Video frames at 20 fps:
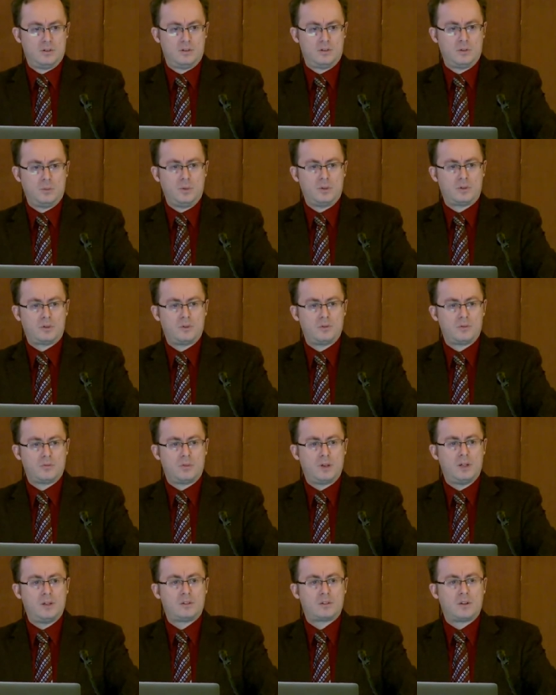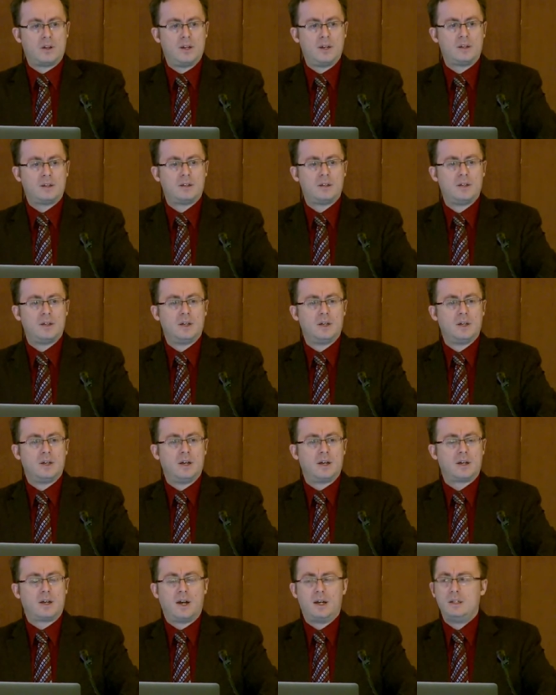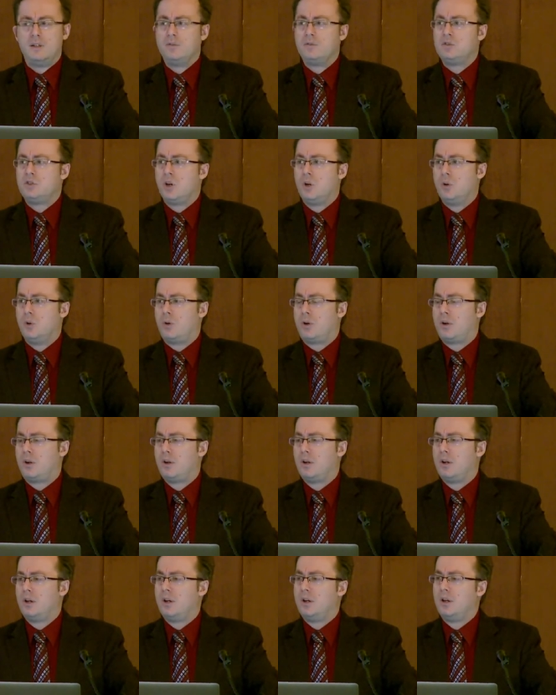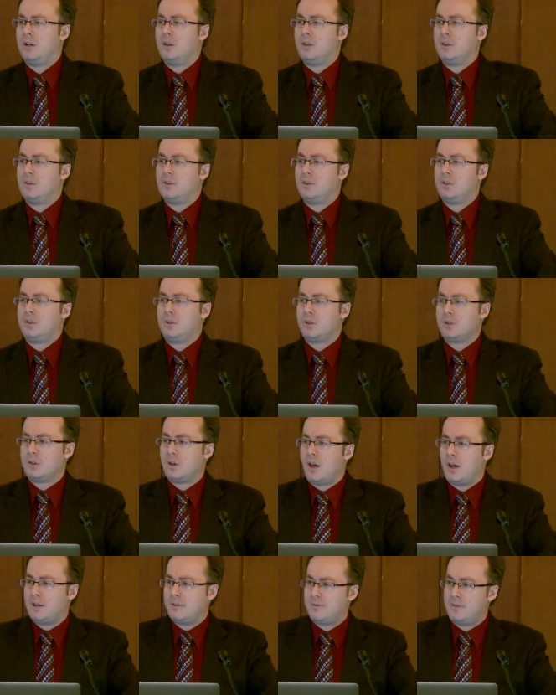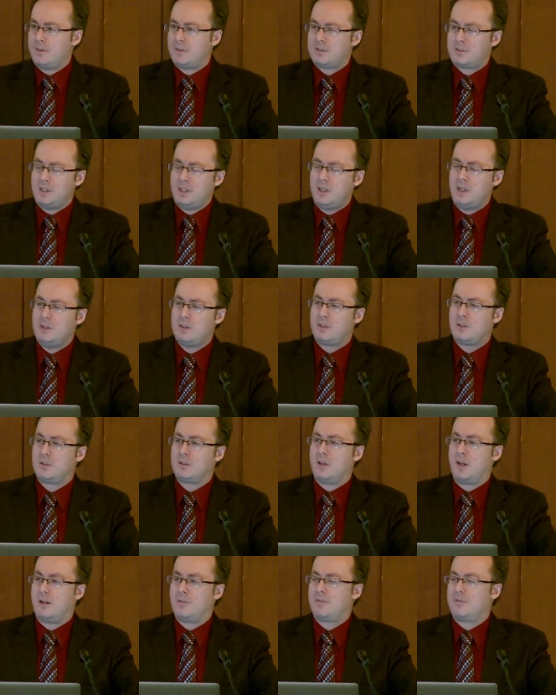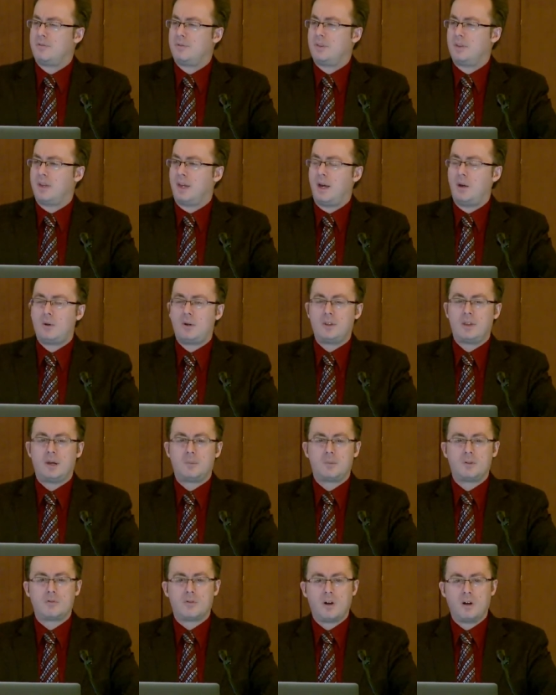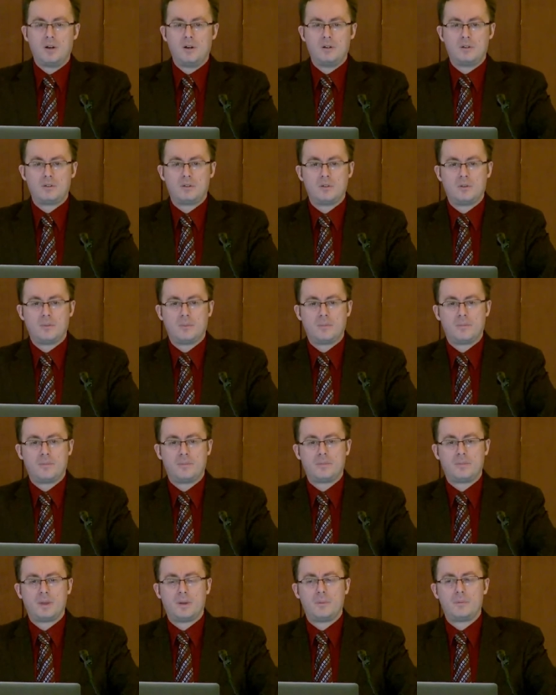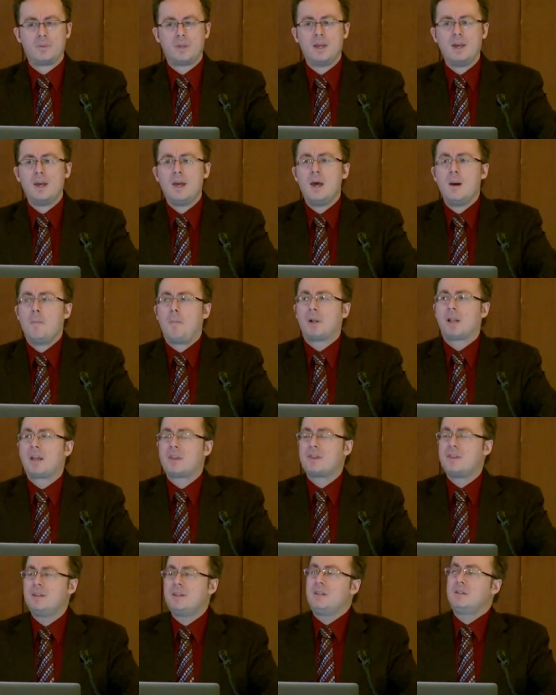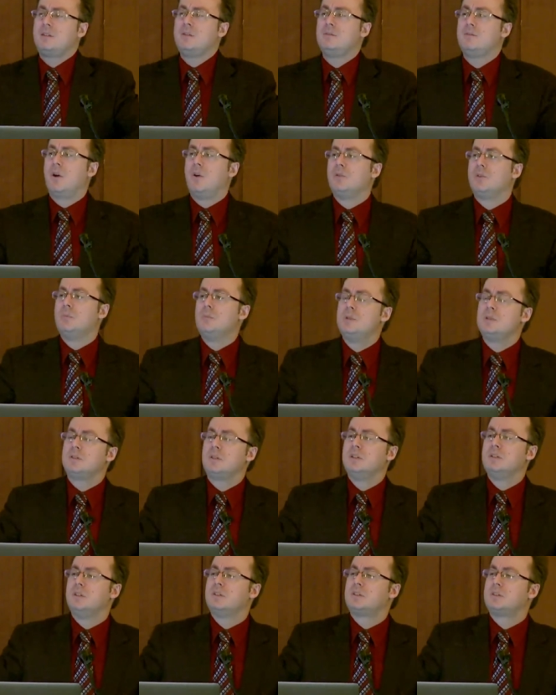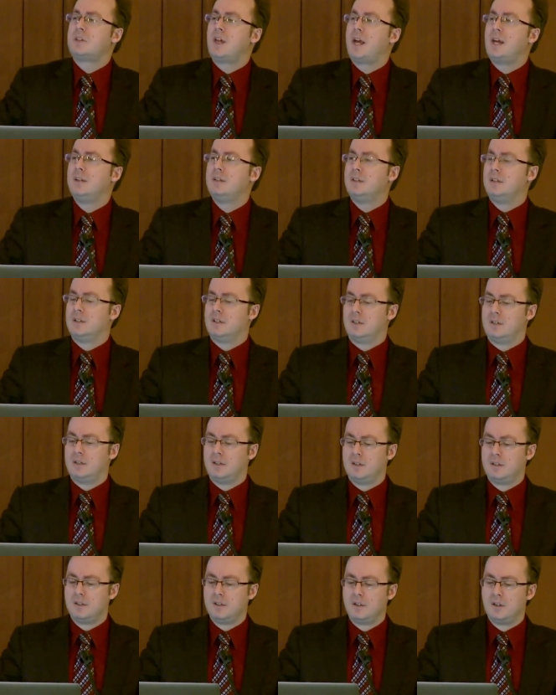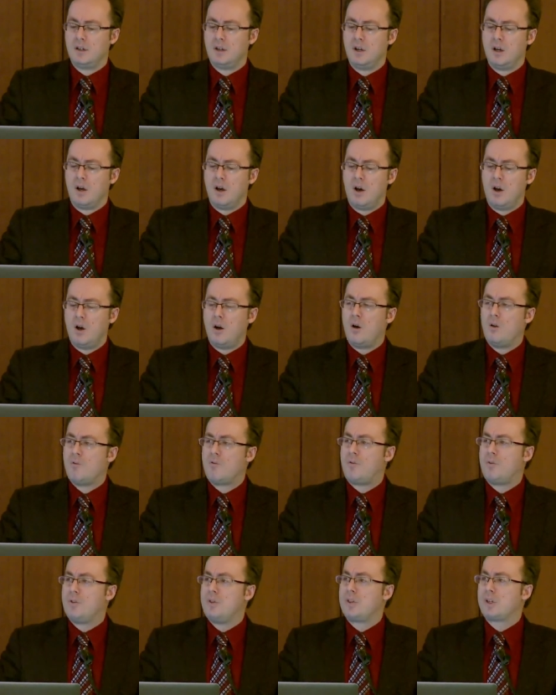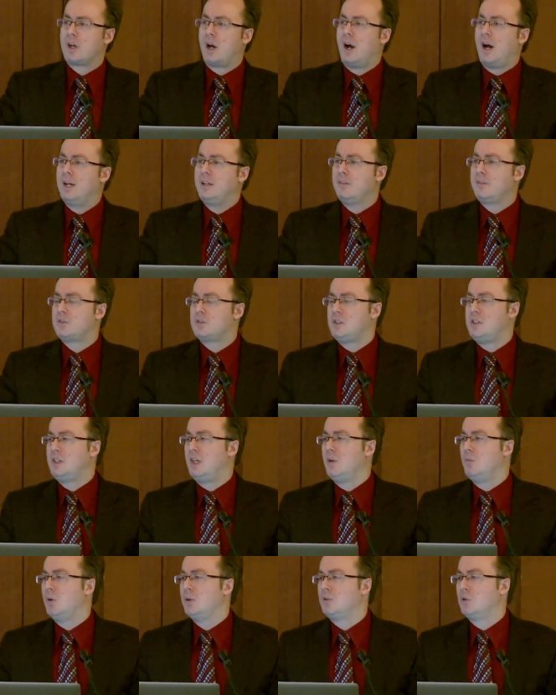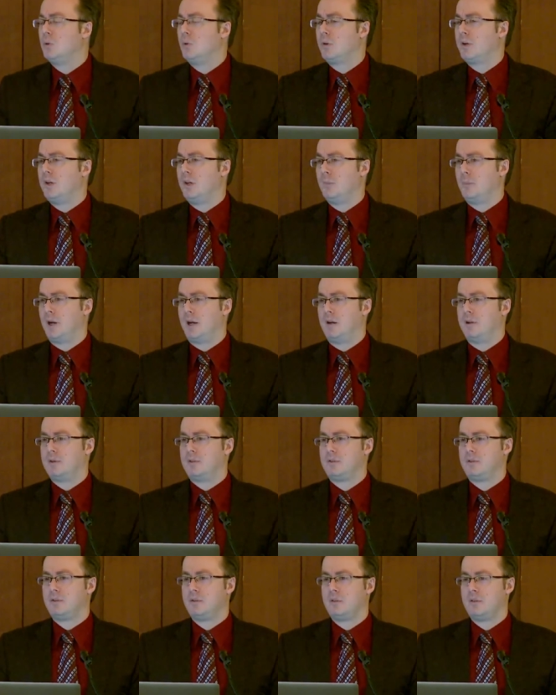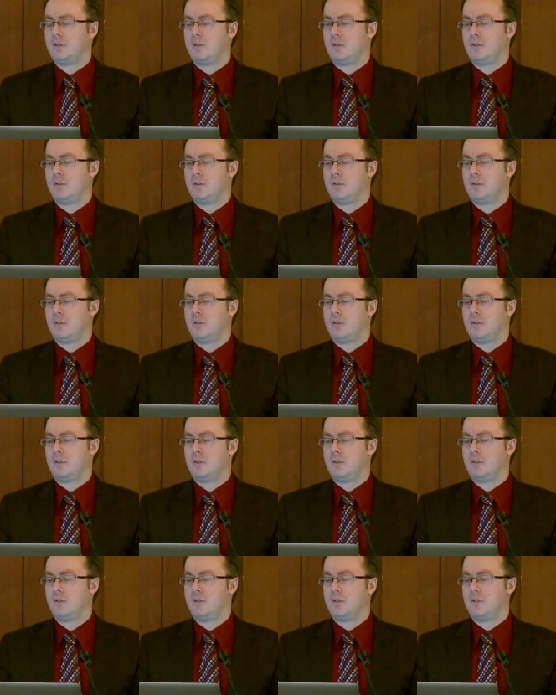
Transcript: This almost reads like a kind of joke. The good life is seeking the good life. How could that be right? But I think this involves a misunderstanding of the kind of seeking we're talking about.